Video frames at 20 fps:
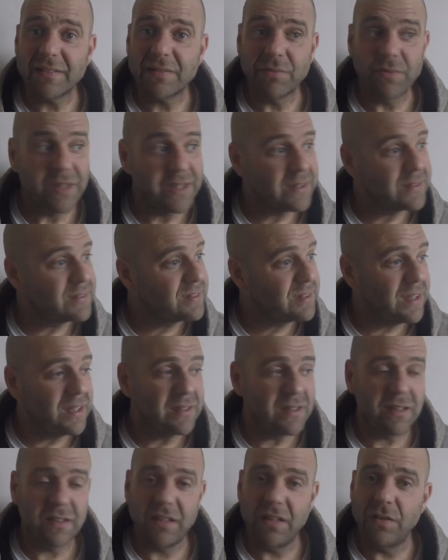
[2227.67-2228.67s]
and we can see
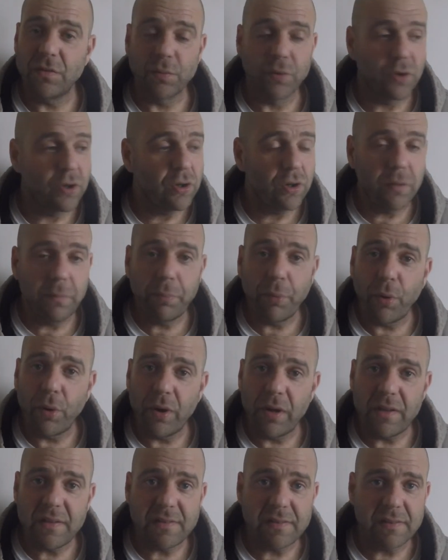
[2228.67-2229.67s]
that these were good
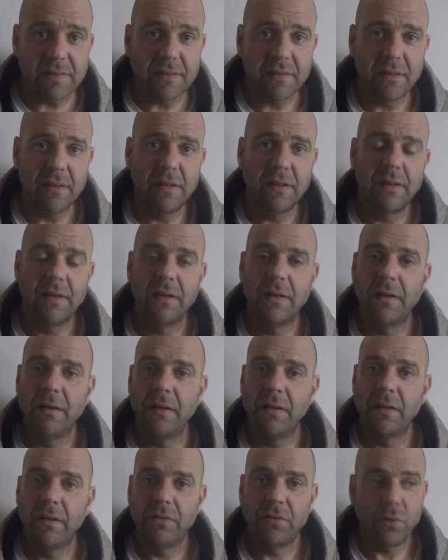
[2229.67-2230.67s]
boys
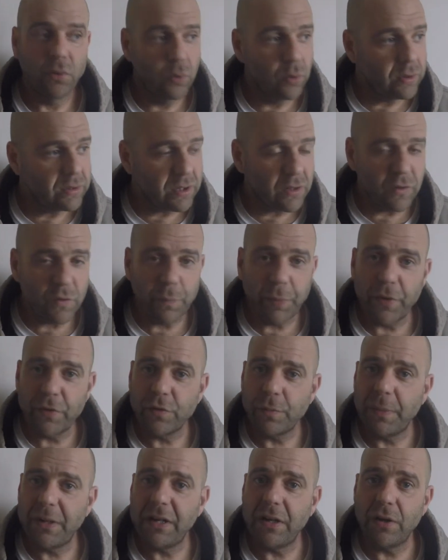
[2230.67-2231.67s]
doing what they're
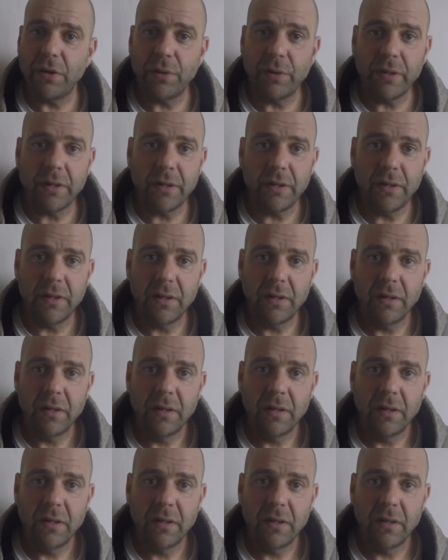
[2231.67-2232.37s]
supposed to be doing,